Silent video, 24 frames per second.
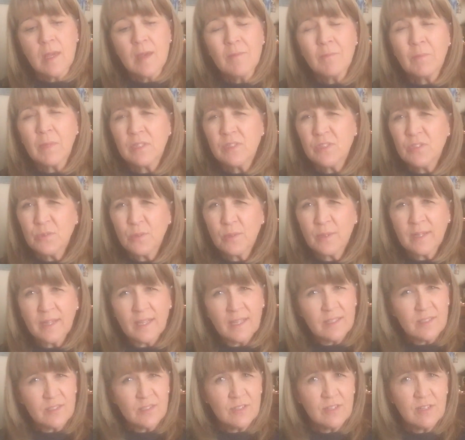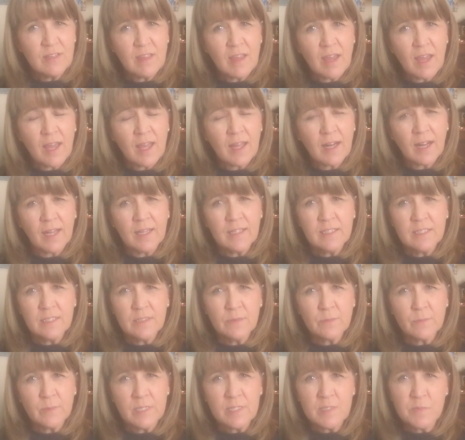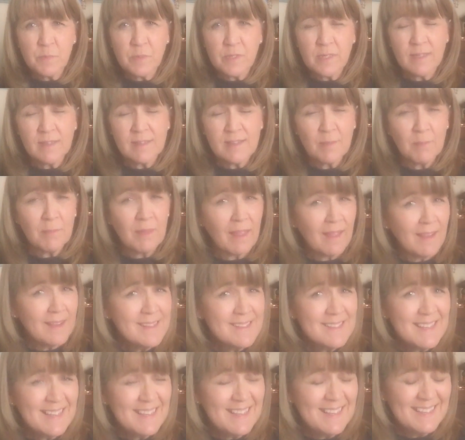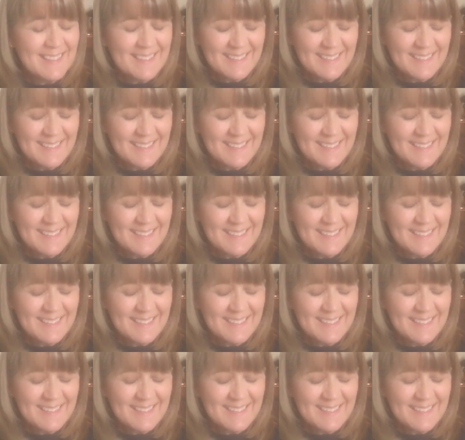My short answer to that, I didn't rinse because I'm lazy.